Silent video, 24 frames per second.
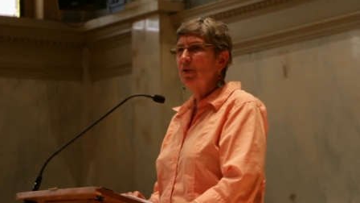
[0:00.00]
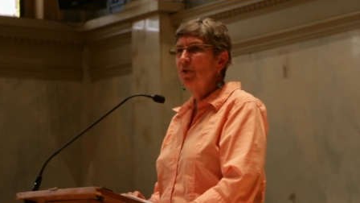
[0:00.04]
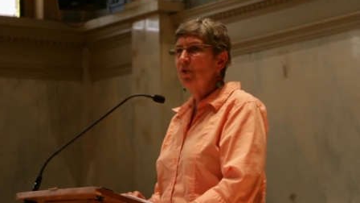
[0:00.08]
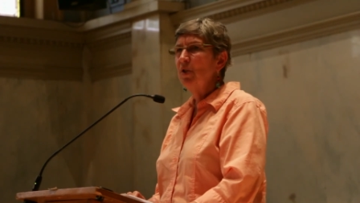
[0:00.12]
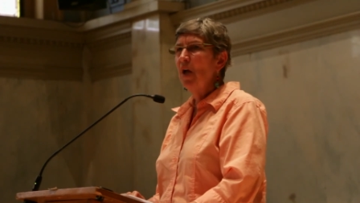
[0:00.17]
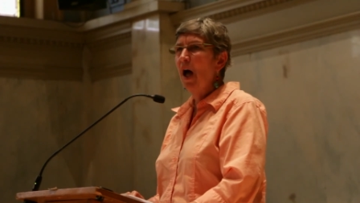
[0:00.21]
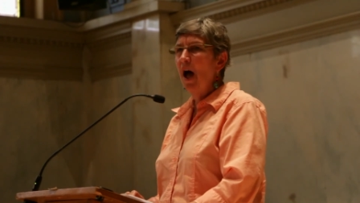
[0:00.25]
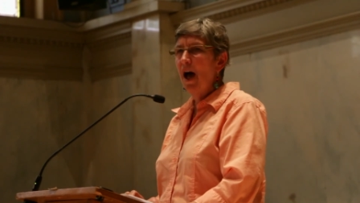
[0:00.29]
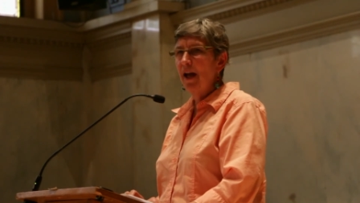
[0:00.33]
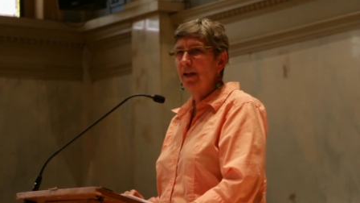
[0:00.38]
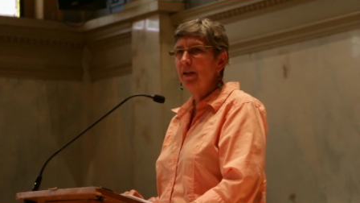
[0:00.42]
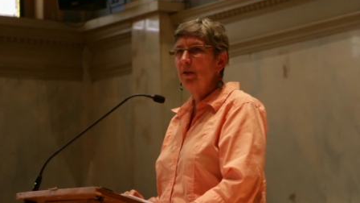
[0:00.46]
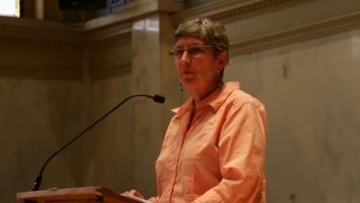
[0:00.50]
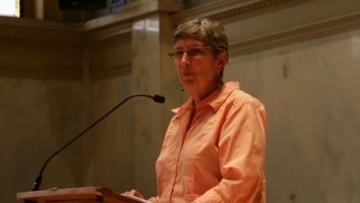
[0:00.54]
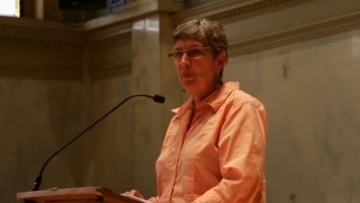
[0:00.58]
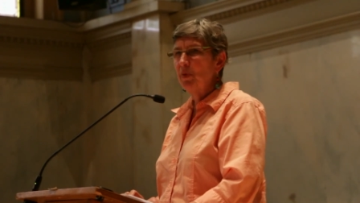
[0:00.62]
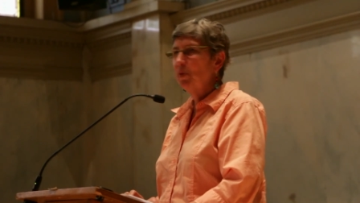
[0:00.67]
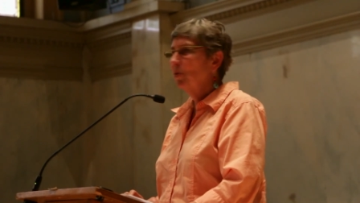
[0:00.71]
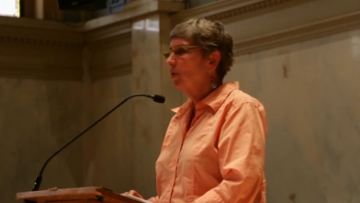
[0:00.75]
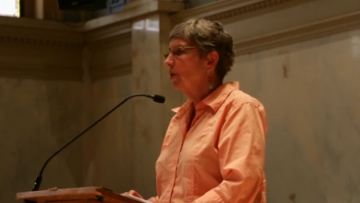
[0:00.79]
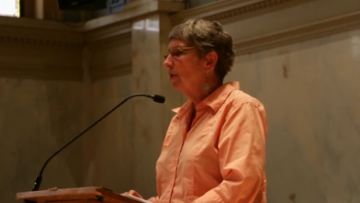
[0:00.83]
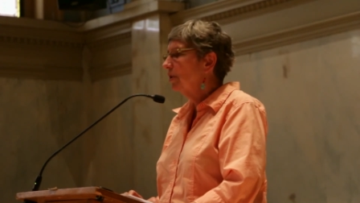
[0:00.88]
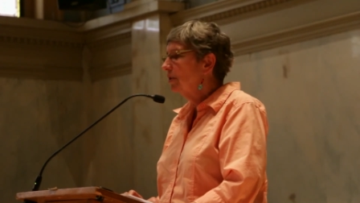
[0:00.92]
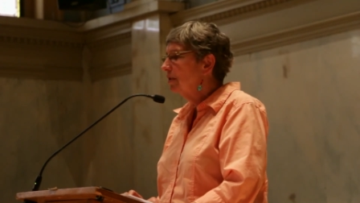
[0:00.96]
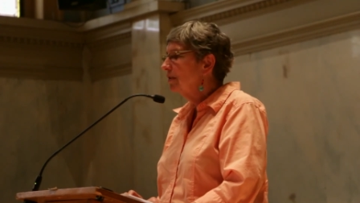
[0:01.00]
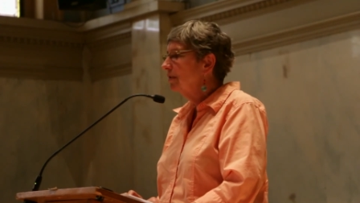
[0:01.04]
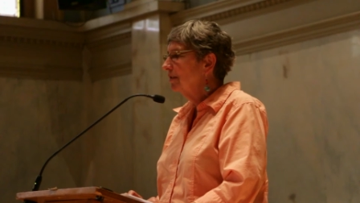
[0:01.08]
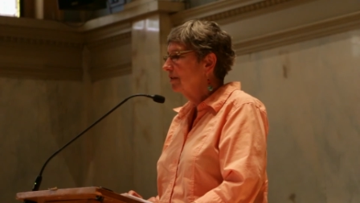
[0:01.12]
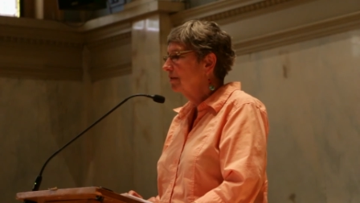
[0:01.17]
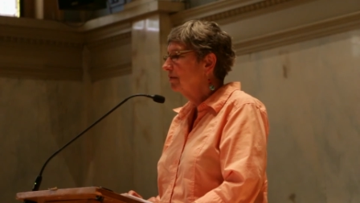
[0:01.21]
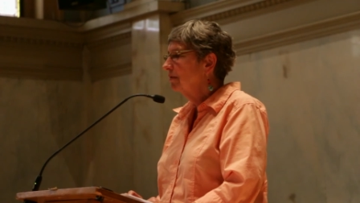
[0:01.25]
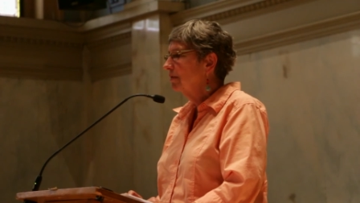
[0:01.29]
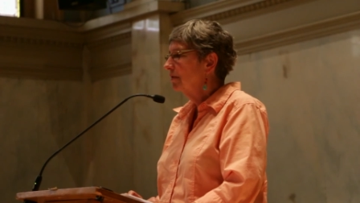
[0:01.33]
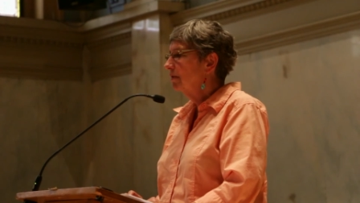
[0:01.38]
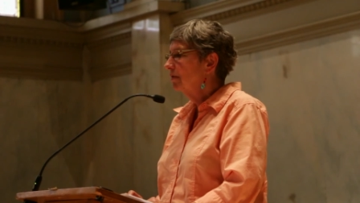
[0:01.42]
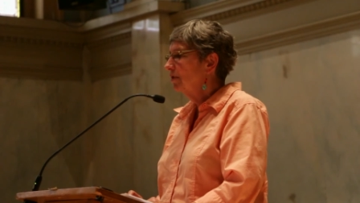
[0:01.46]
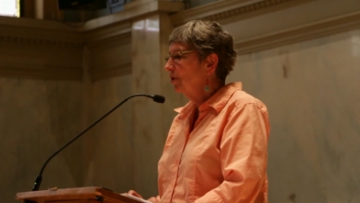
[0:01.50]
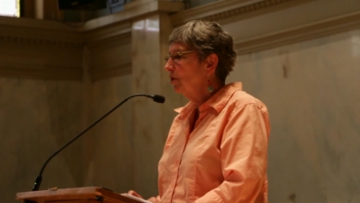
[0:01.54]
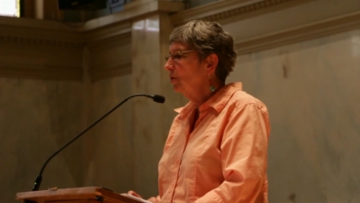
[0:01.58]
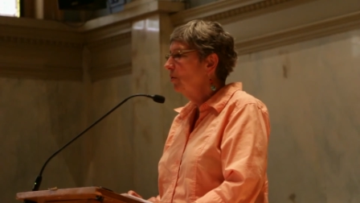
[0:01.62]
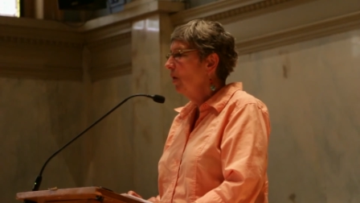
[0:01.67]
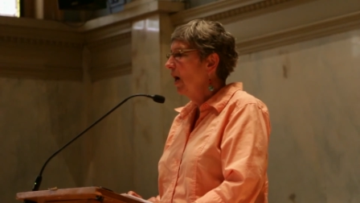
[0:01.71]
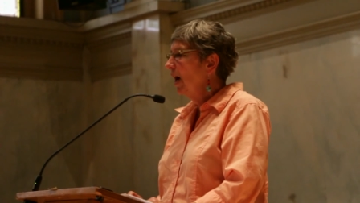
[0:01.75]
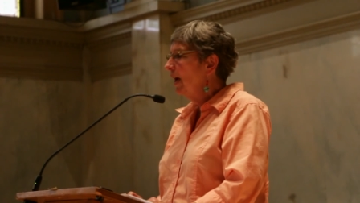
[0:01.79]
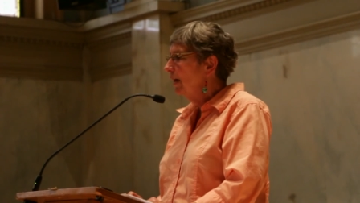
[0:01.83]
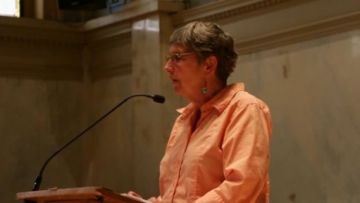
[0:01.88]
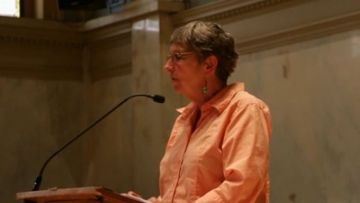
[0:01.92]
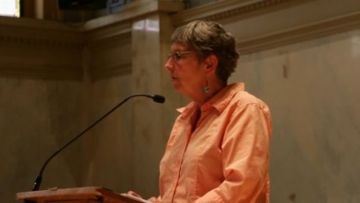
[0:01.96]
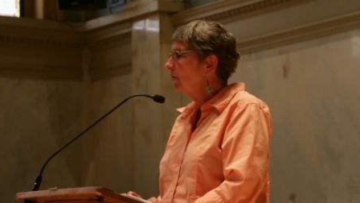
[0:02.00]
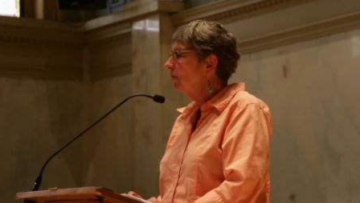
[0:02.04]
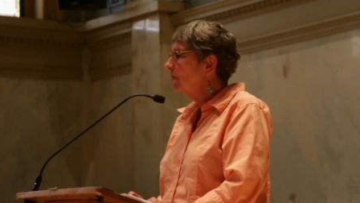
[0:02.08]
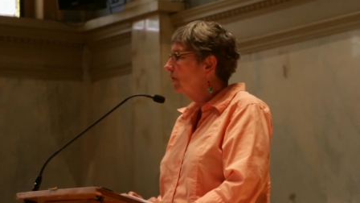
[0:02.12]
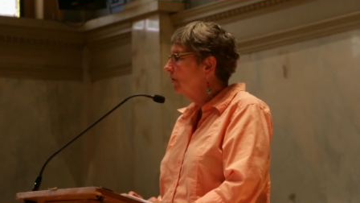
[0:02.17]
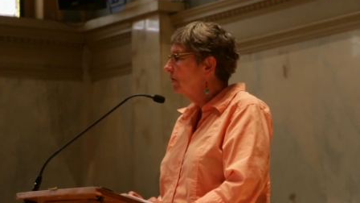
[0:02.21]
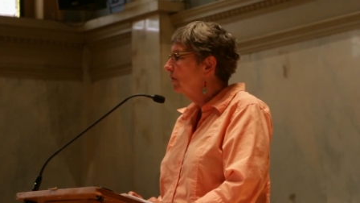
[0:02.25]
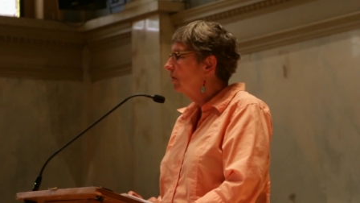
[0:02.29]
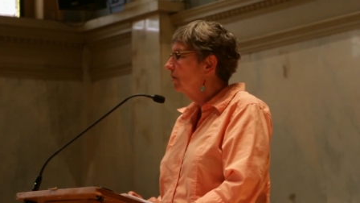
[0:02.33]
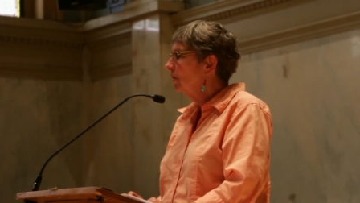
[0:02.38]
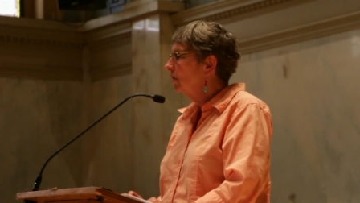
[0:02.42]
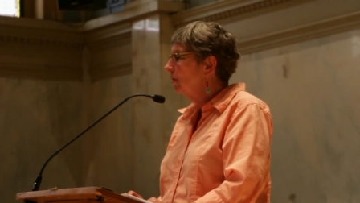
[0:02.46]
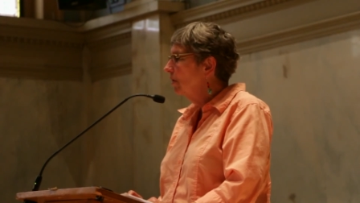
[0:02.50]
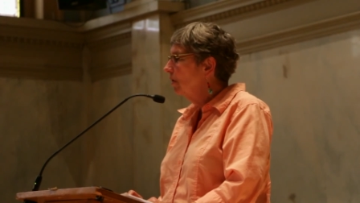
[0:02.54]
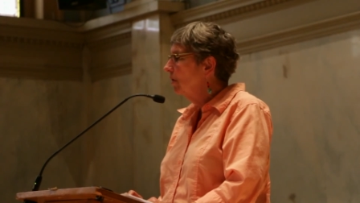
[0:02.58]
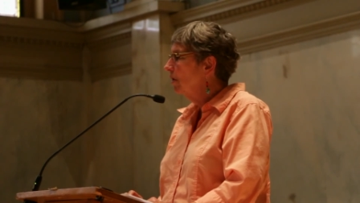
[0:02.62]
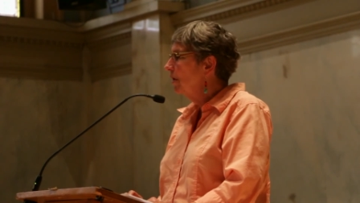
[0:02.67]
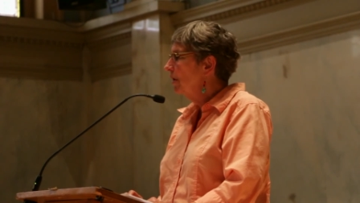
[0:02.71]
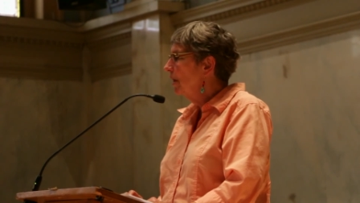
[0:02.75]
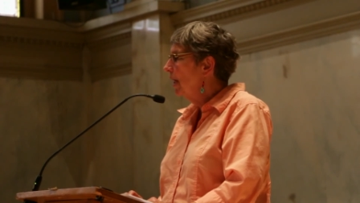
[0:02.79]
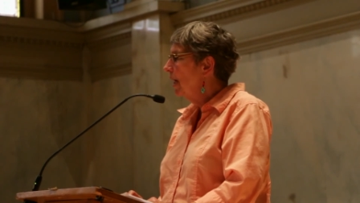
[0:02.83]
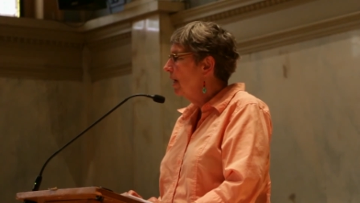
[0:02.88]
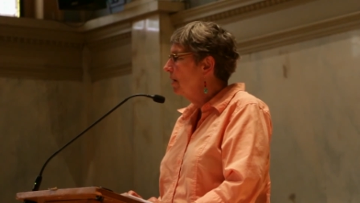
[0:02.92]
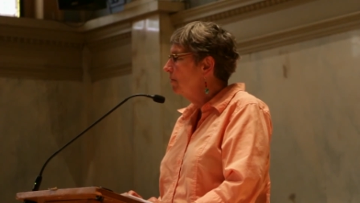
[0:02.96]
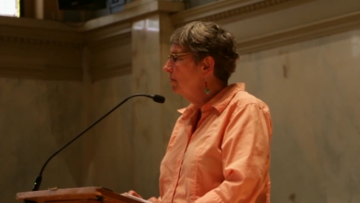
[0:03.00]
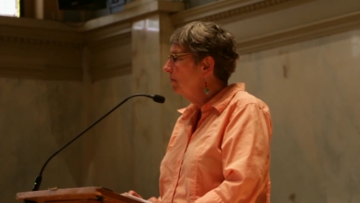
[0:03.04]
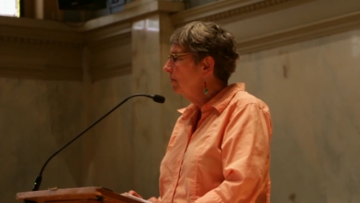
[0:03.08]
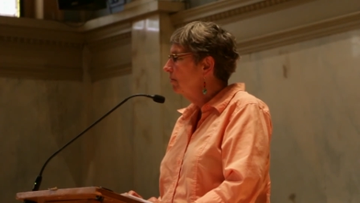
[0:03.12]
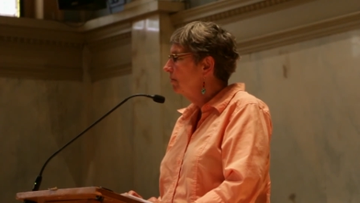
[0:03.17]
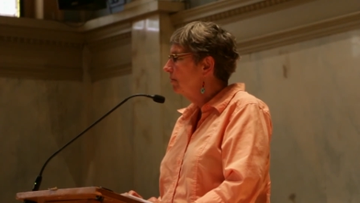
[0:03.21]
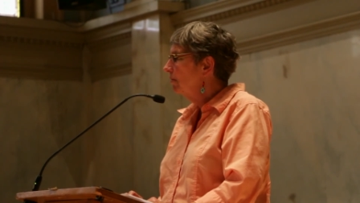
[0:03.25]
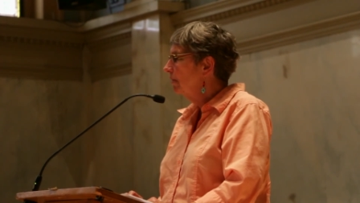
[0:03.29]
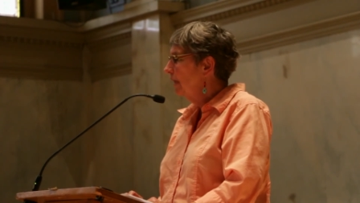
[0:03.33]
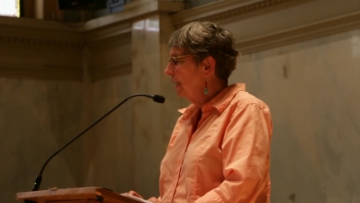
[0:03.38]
is not important to us or them.